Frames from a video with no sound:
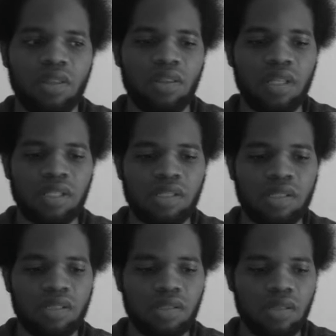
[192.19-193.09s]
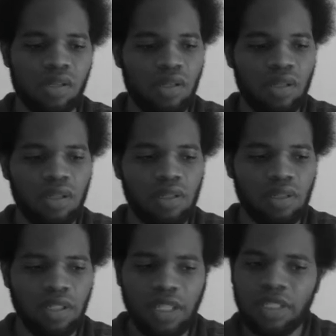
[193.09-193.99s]
this
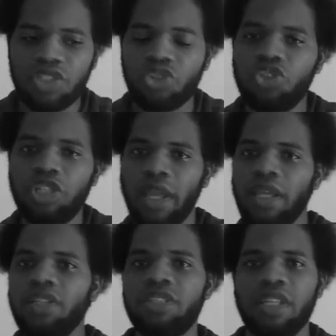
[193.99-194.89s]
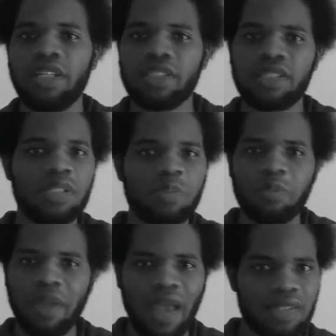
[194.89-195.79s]
need to change things has been
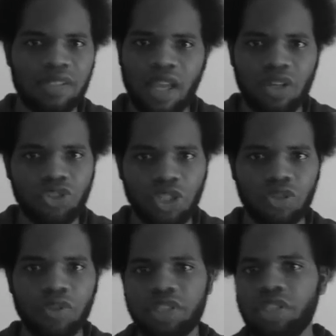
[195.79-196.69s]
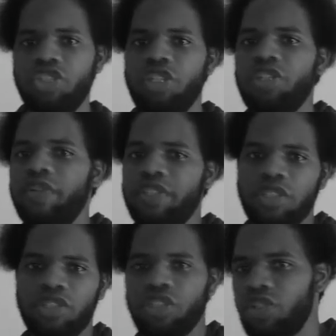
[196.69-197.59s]
passed down generation to generation
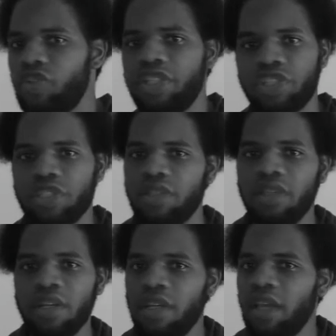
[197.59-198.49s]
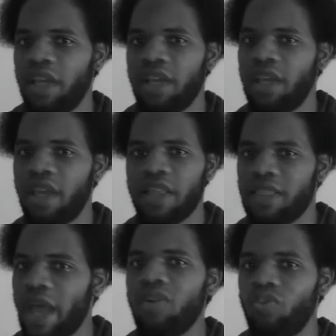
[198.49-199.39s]
to generation. And
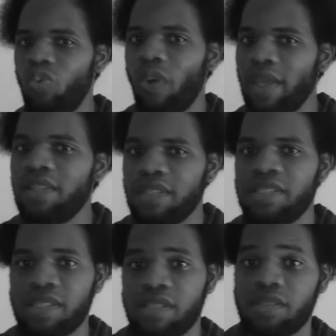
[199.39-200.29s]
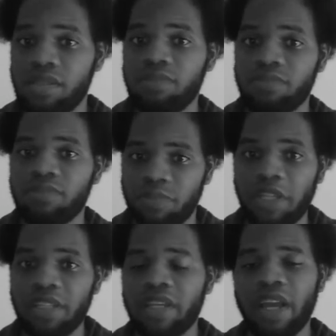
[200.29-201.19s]
that weight is
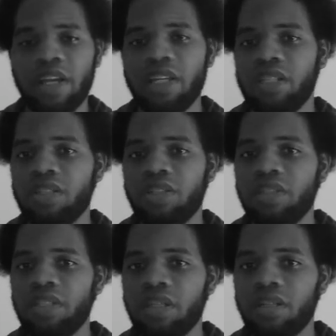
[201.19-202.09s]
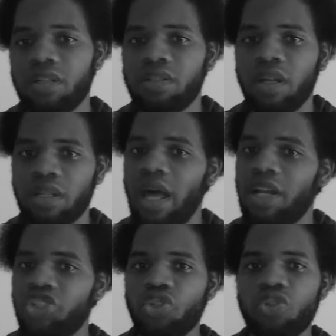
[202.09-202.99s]
being carried on a lot
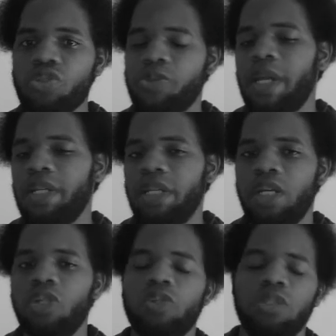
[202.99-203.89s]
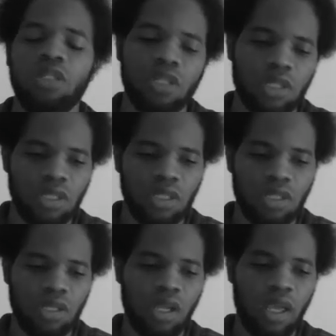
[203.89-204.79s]
of shoulders right now.
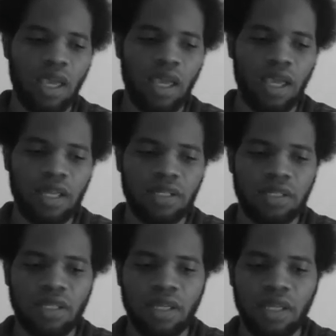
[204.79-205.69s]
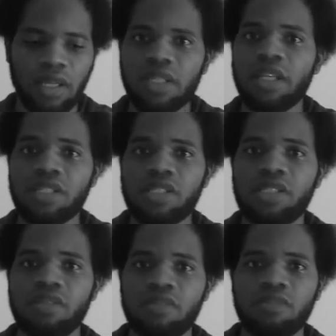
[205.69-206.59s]
And it
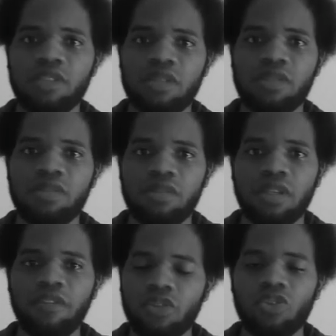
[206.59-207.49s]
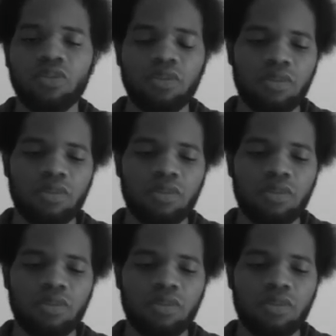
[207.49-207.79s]
gets difficult.